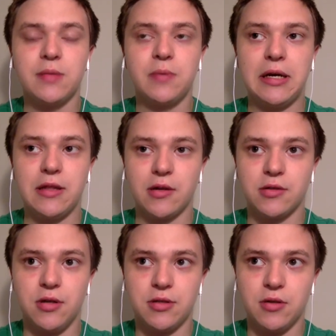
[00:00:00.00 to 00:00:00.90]
but there's
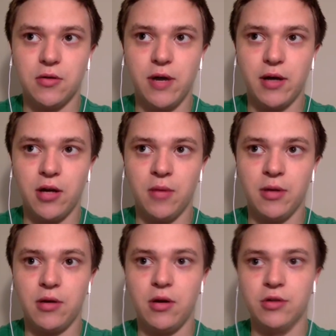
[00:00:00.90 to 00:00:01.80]
also
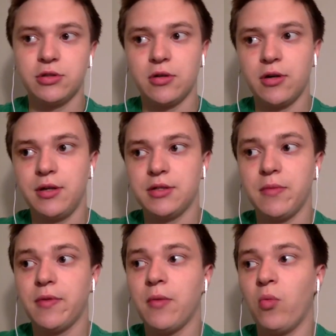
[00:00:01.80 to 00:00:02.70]
economic uncertainty.
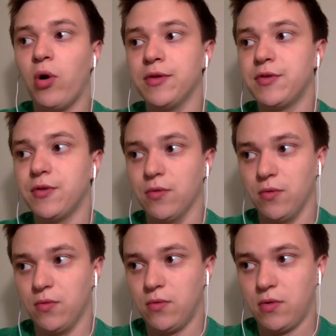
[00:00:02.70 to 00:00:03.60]
Some of them want to